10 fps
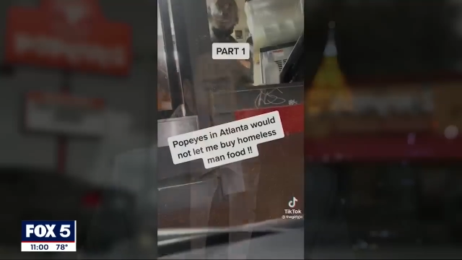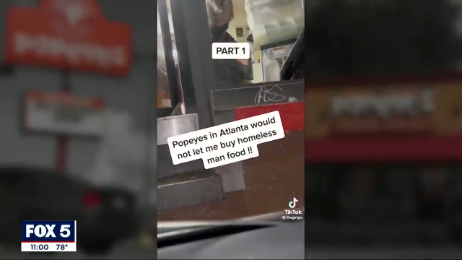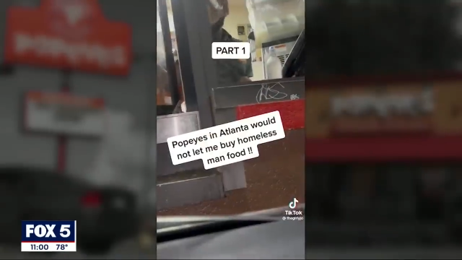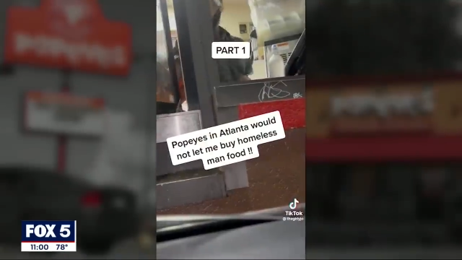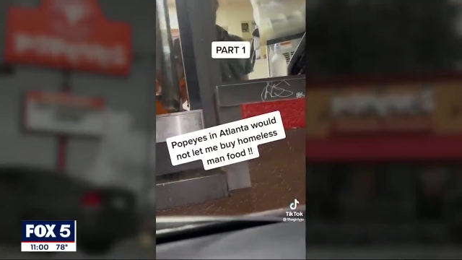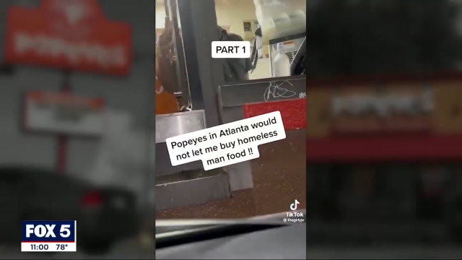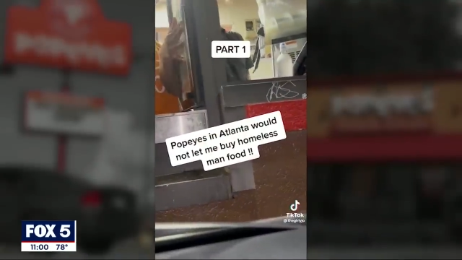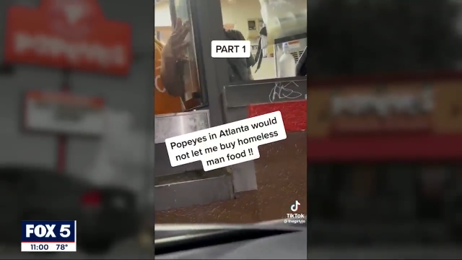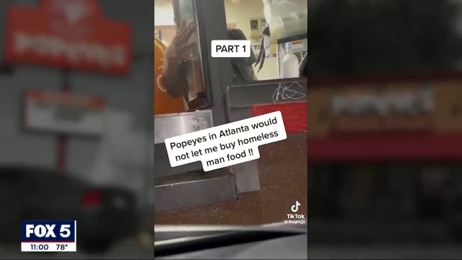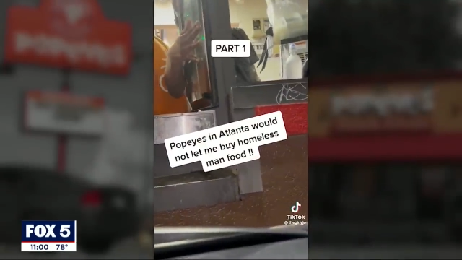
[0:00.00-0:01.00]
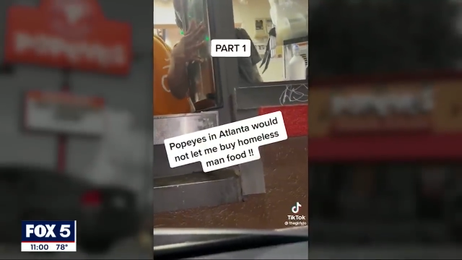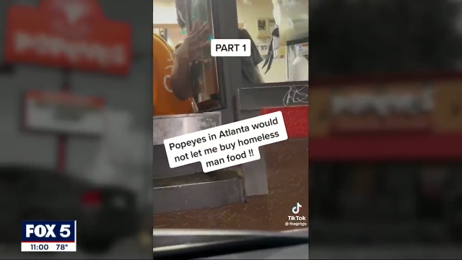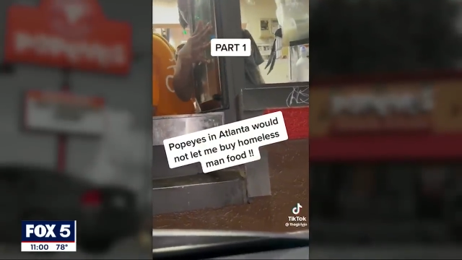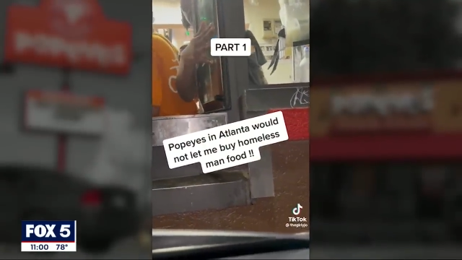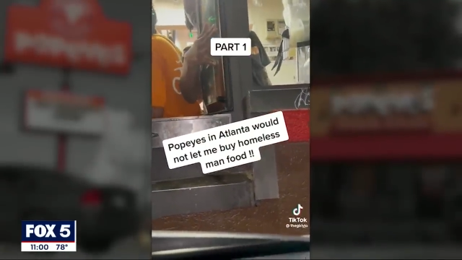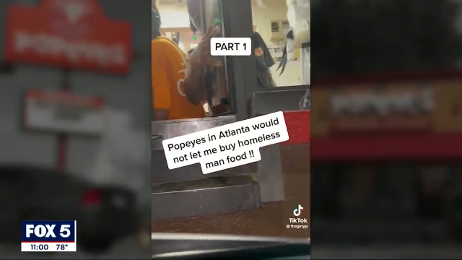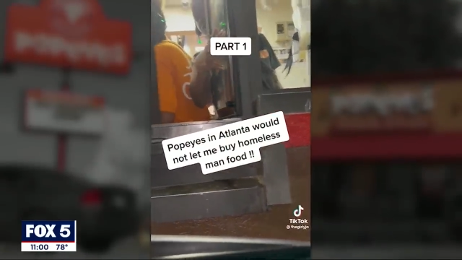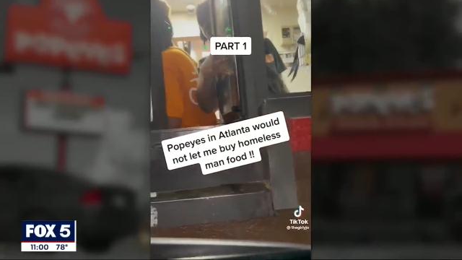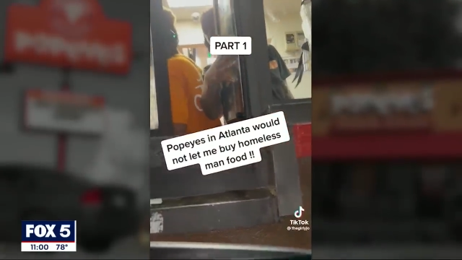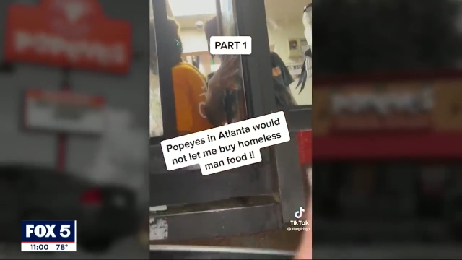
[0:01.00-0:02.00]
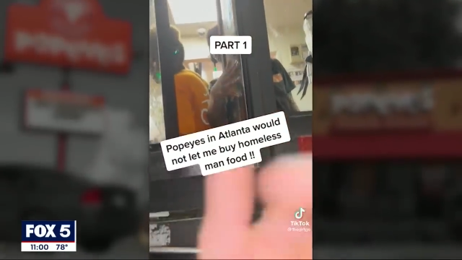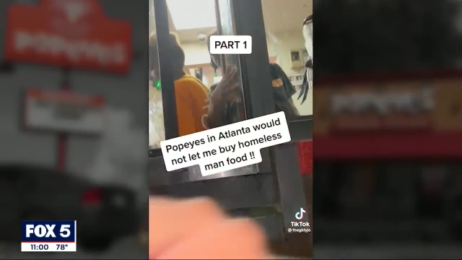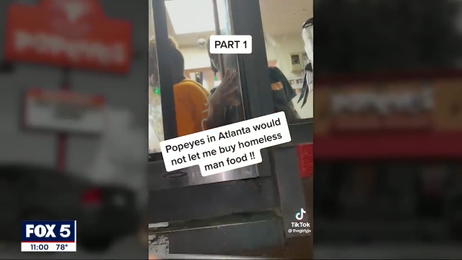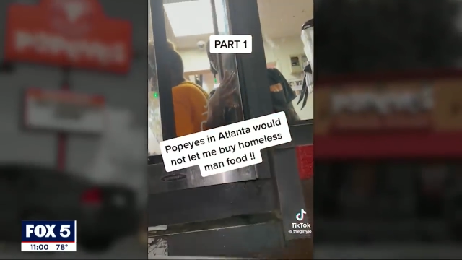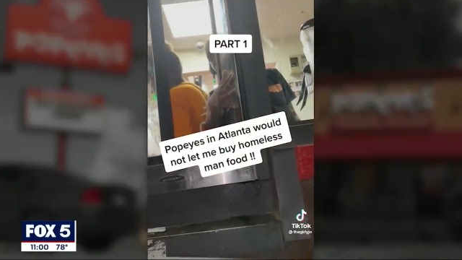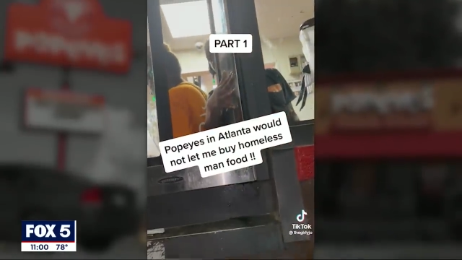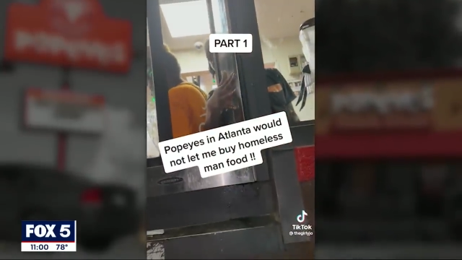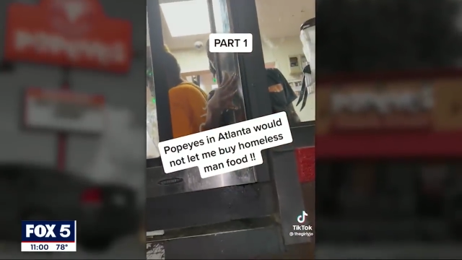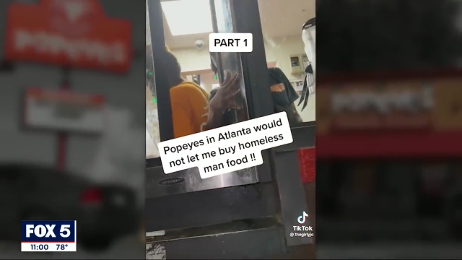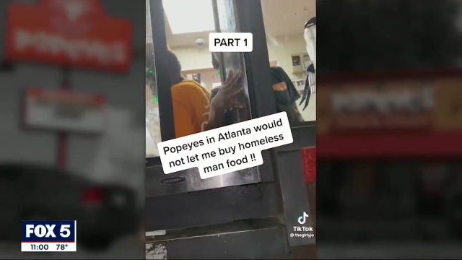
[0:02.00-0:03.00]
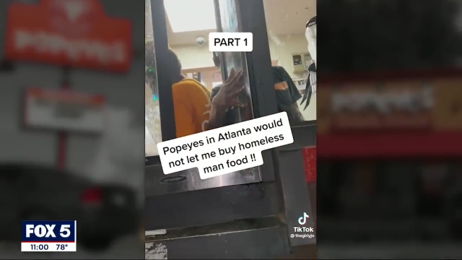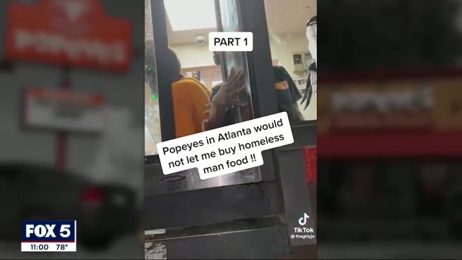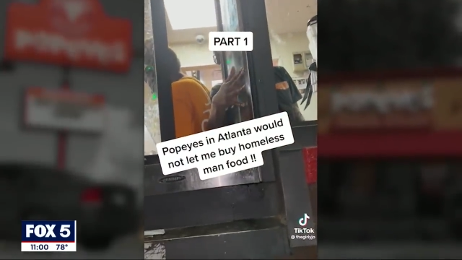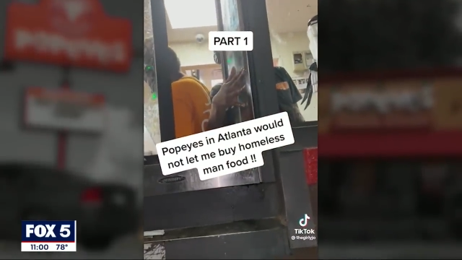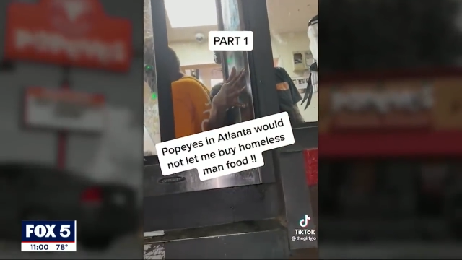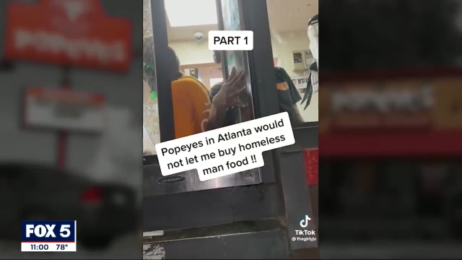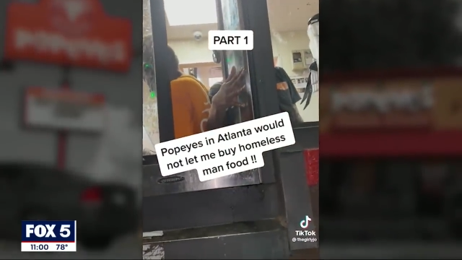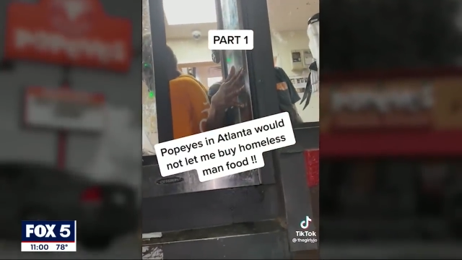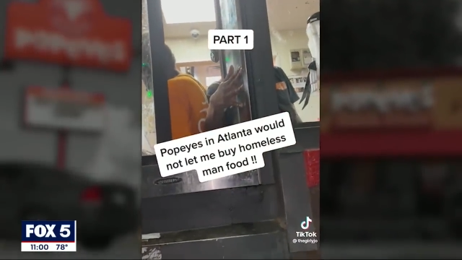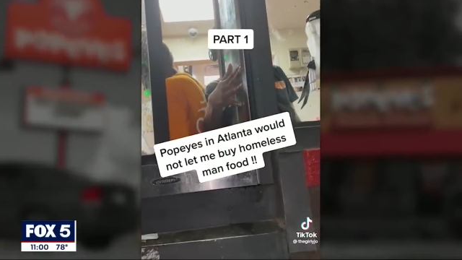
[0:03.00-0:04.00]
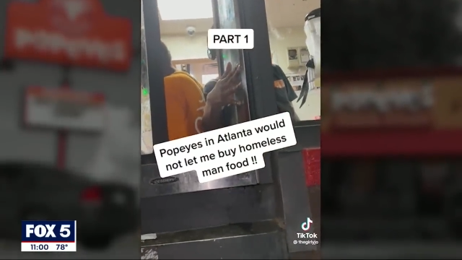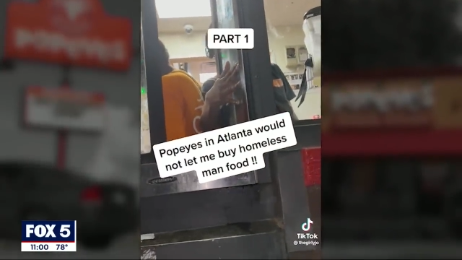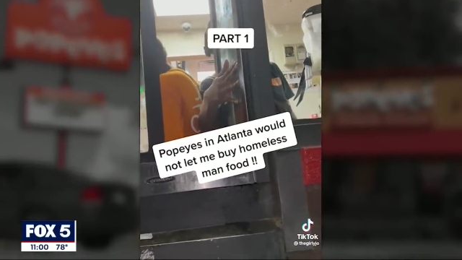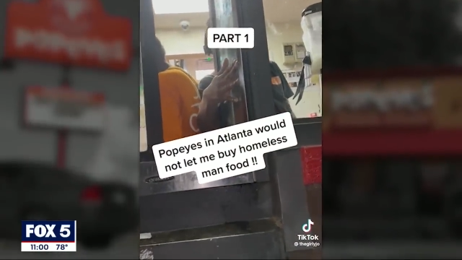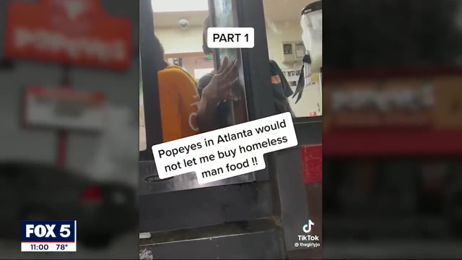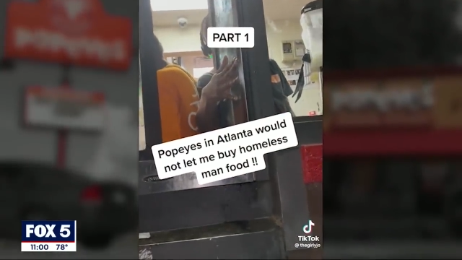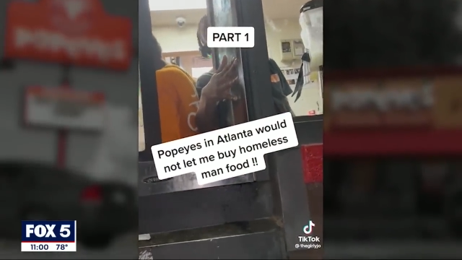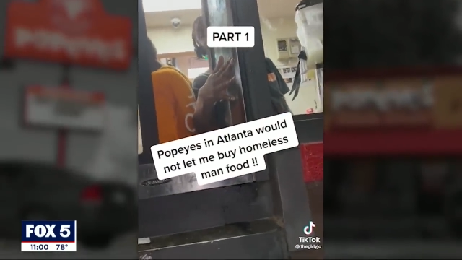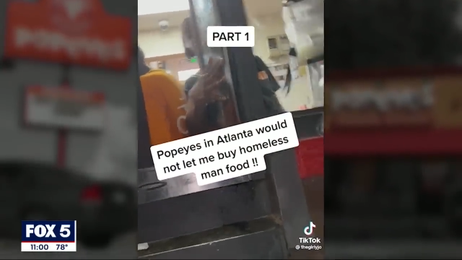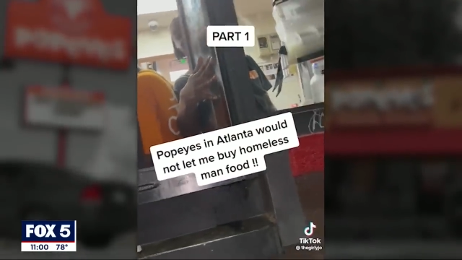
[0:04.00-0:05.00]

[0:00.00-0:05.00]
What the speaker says: [unreadable: no face in view]